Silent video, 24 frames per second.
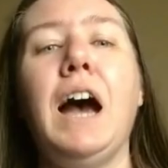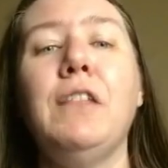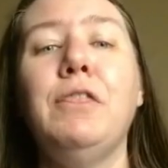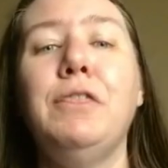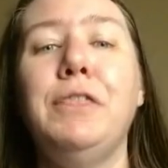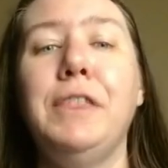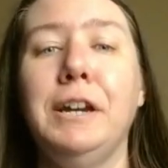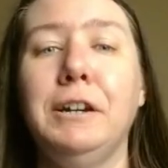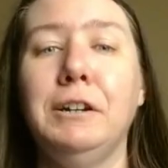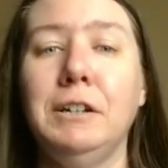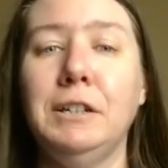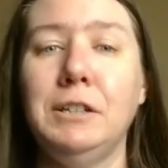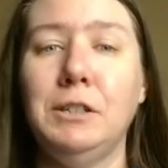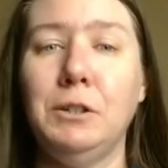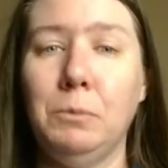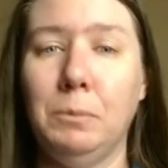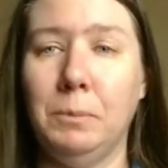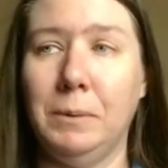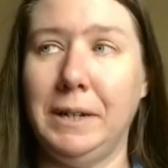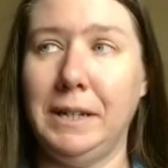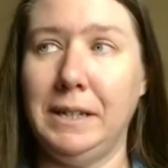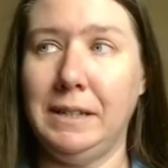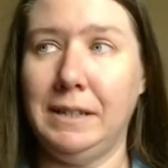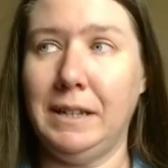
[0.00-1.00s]
There is a
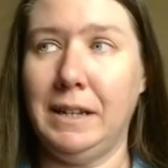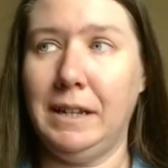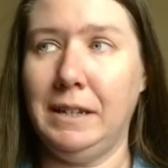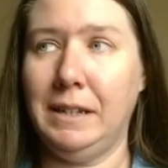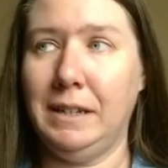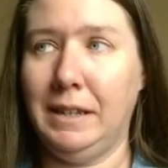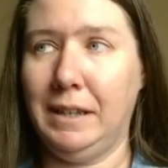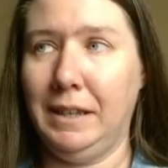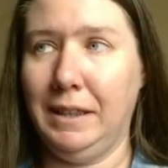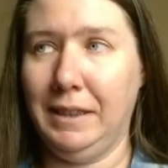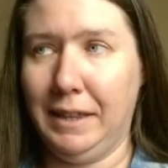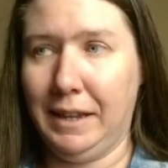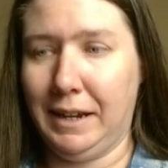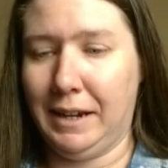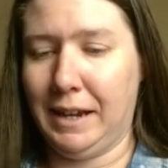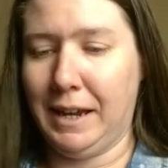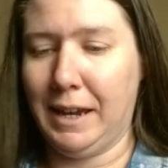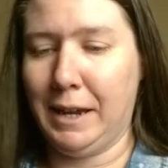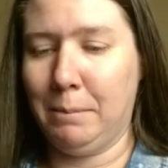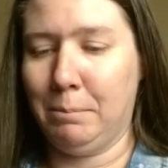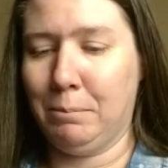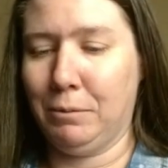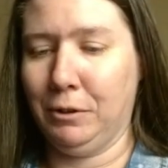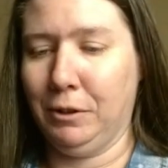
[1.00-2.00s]
reason that
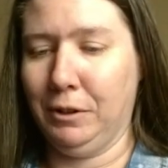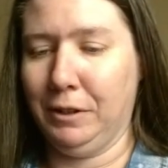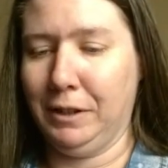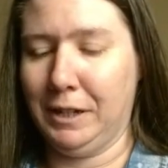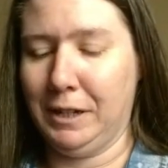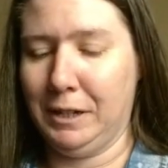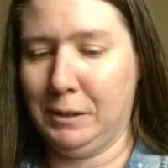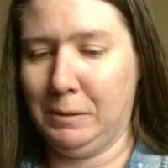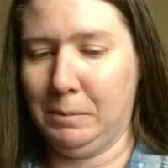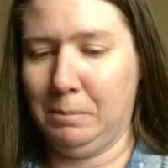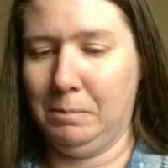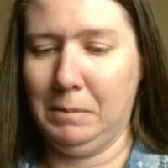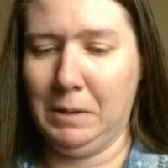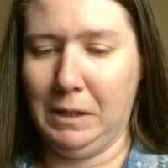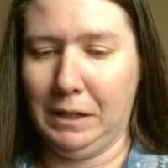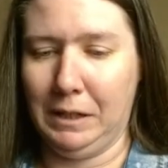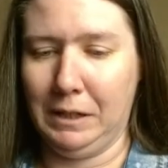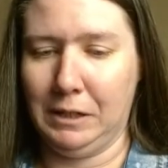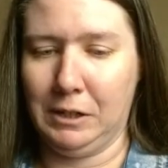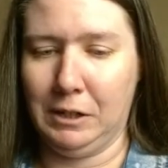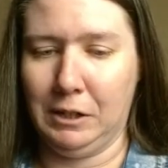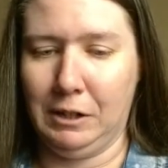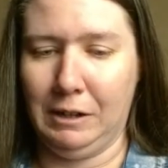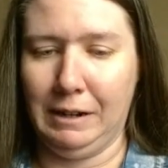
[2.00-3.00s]
April is
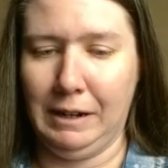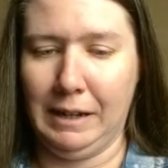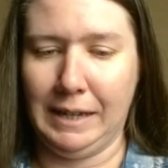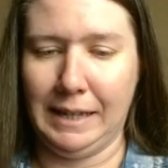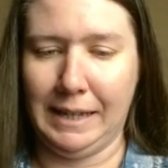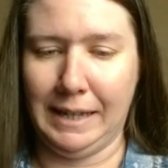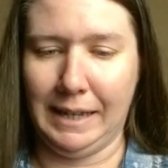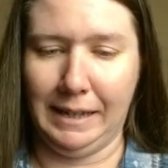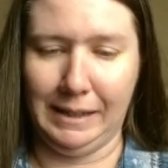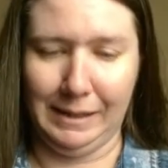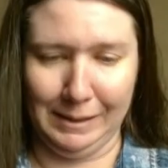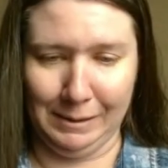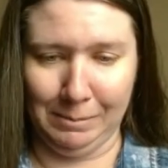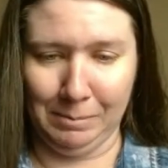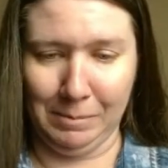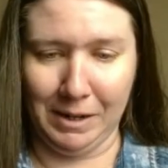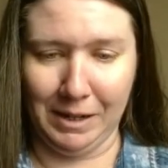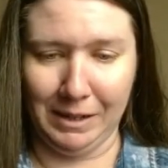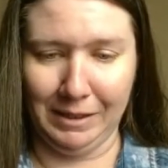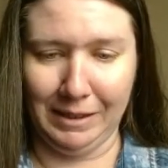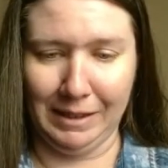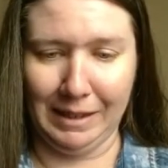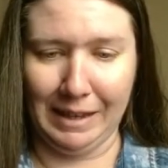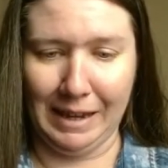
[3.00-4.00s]
Military Kids Month.
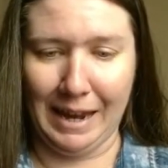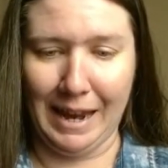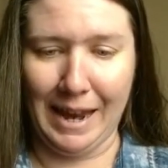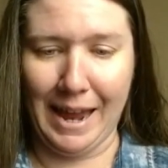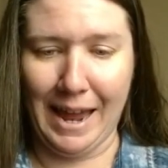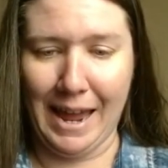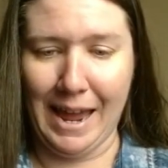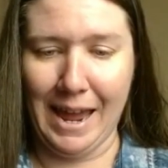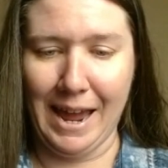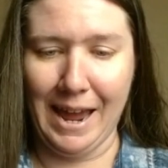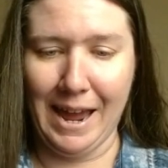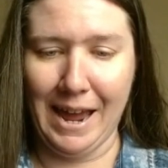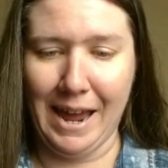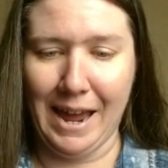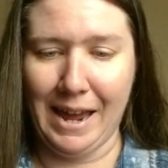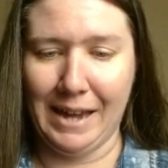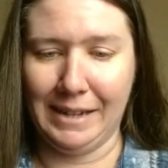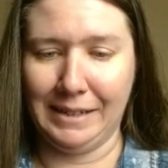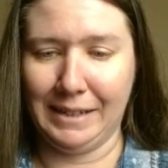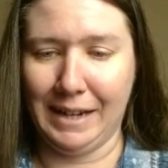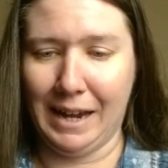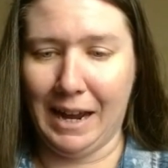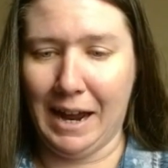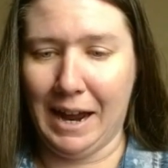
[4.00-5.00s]

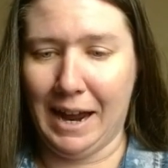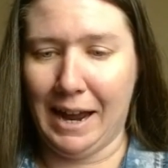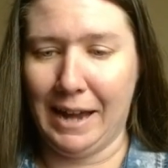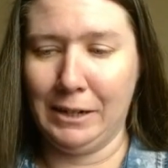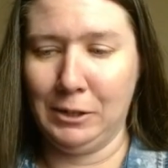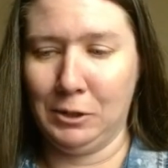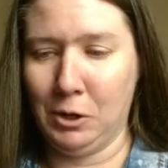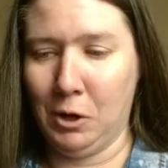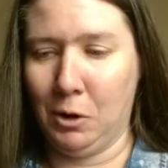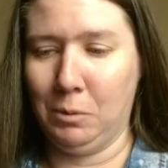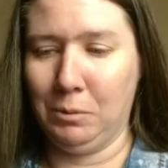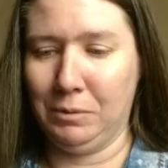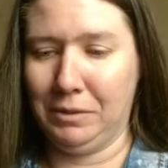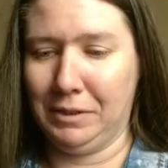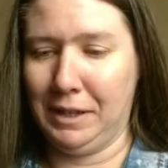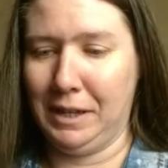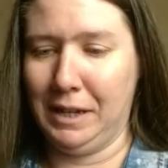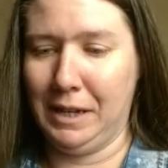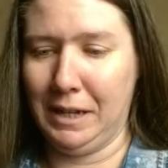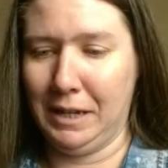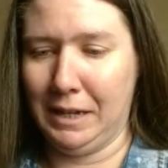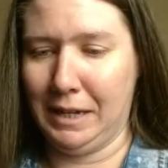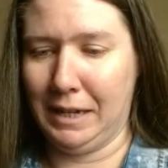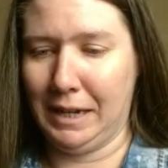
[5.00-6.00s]
And I don't
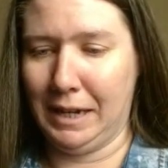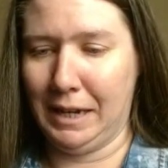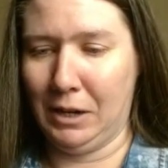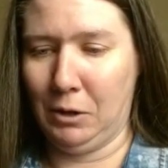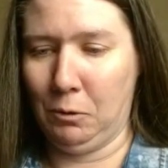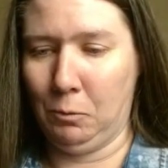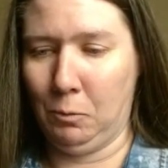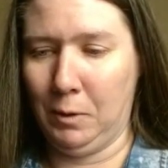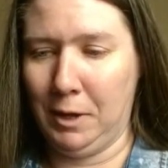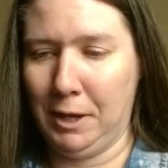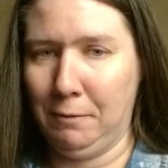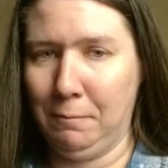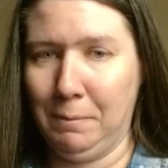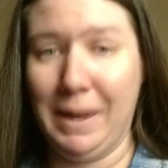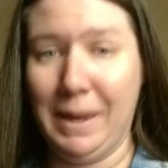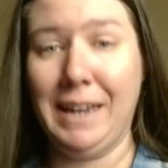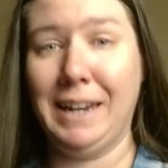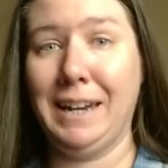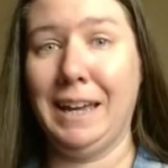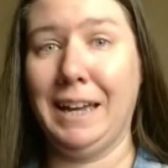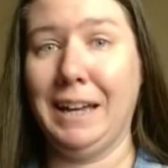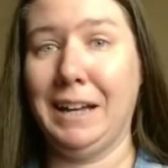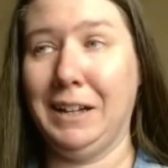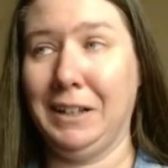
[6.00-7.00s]
think we
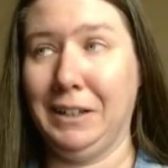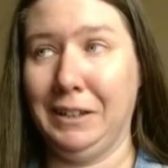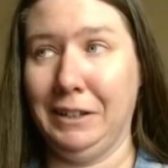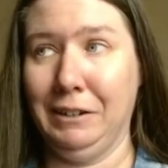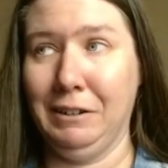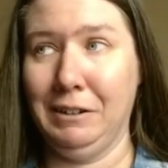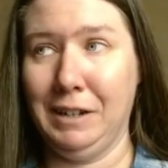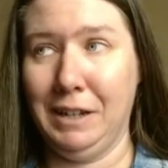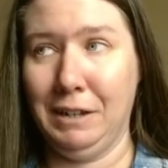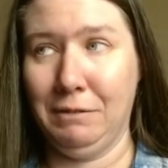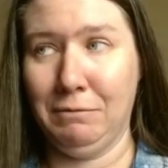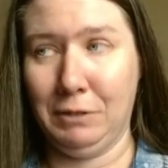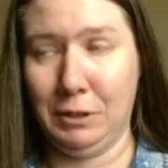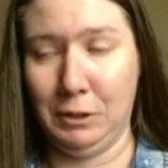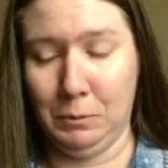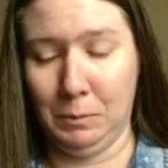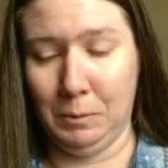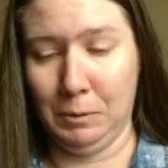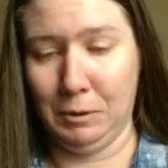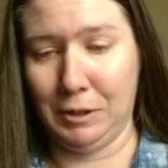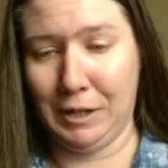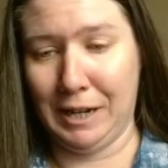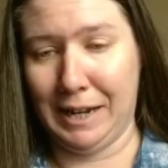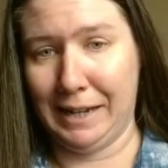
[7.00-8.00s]
made it clear enough because
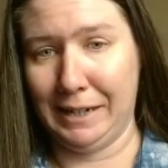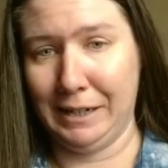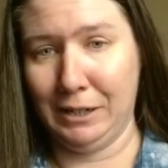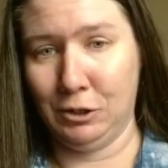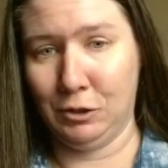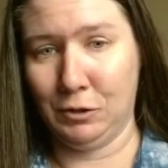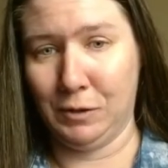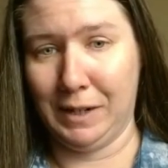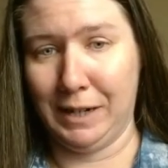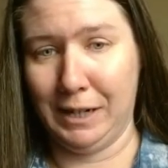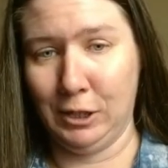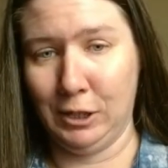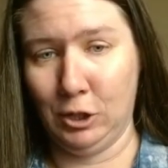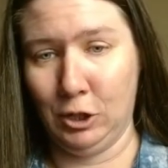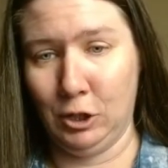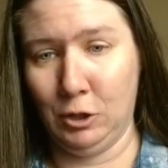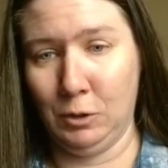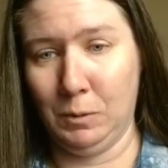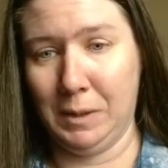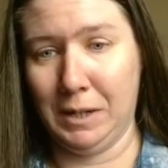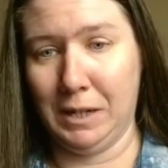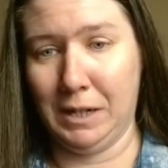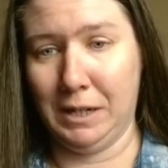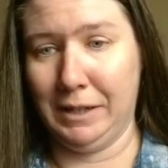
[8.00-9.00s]
we were kind of trying to
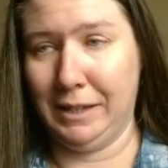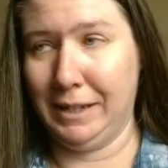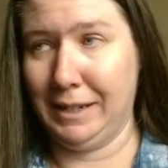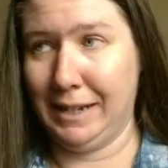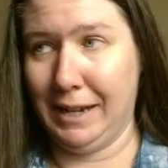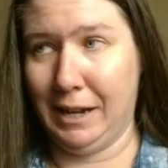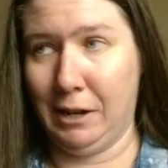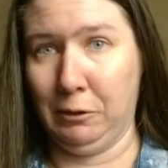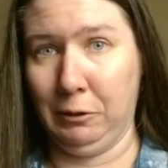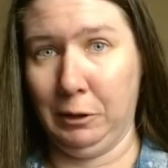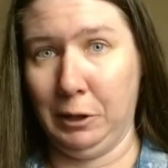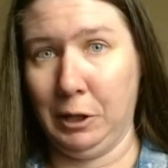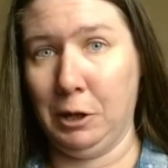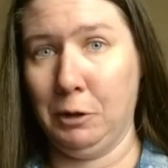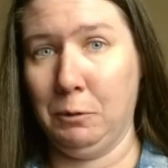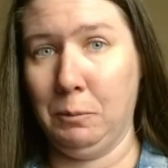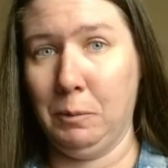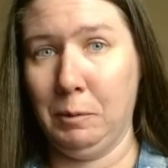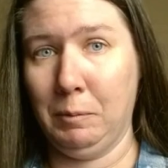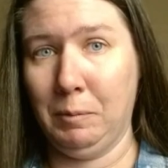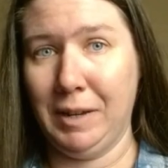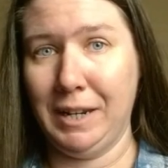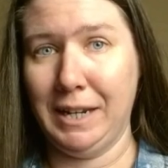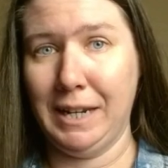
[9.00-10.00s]
do it on the down low
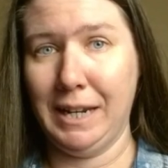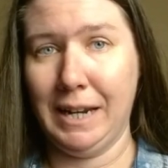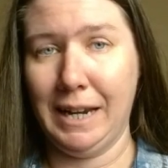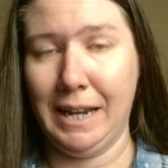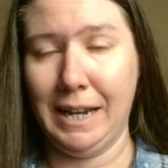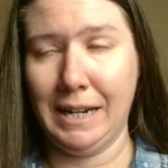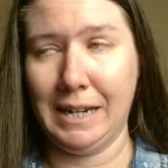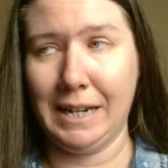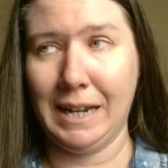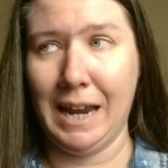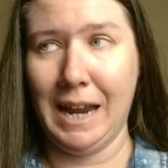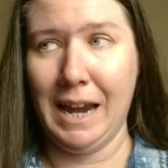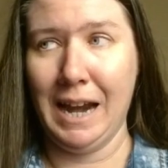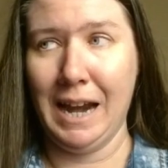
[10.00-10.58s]
when we did it.